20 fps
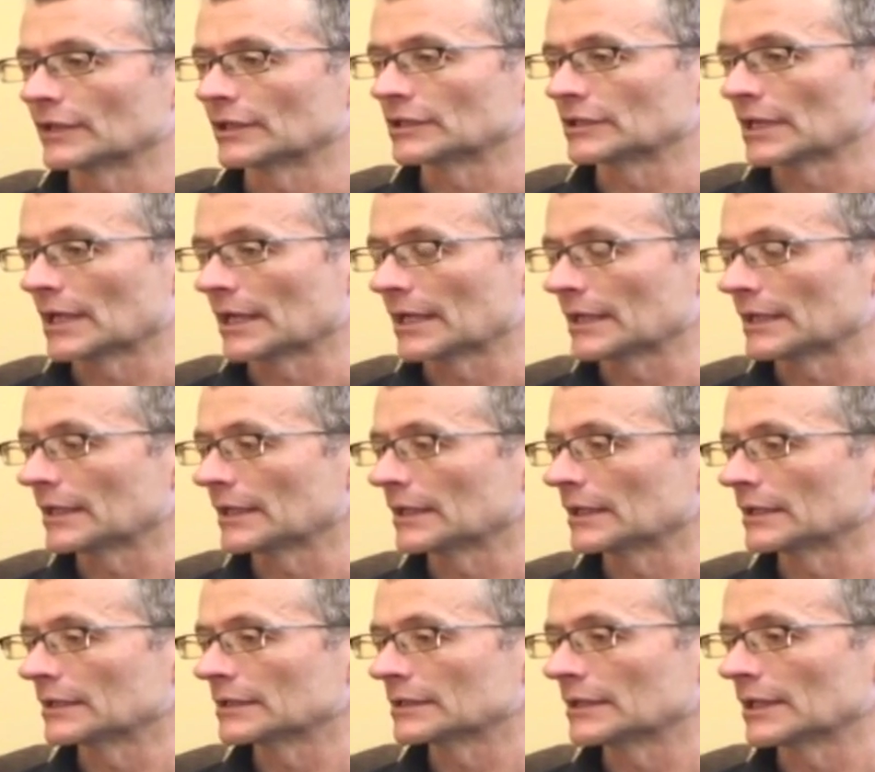of
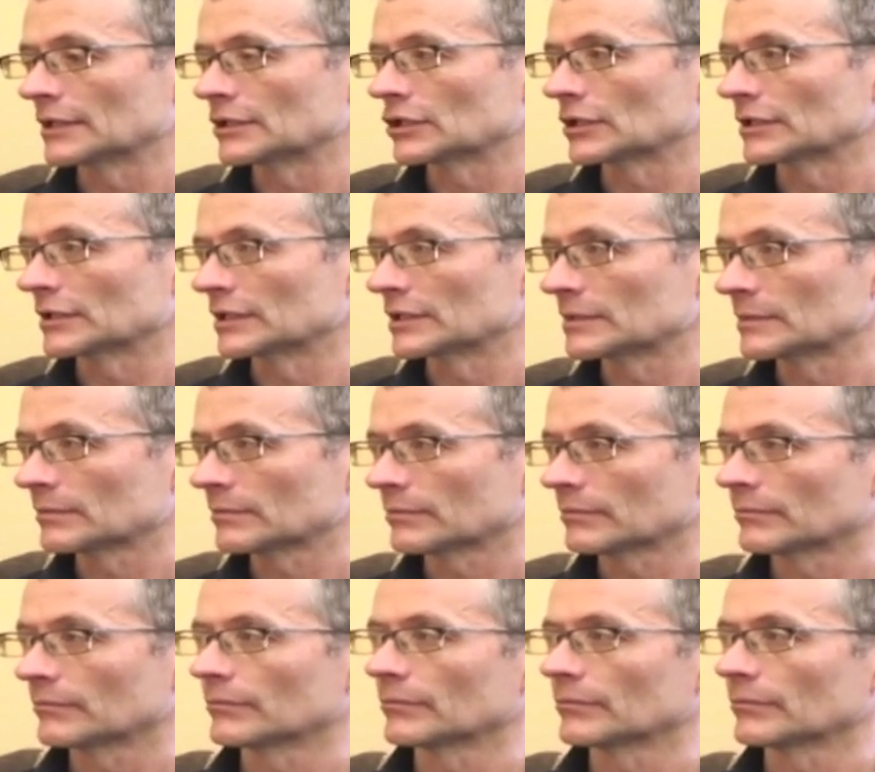anxiety and such and just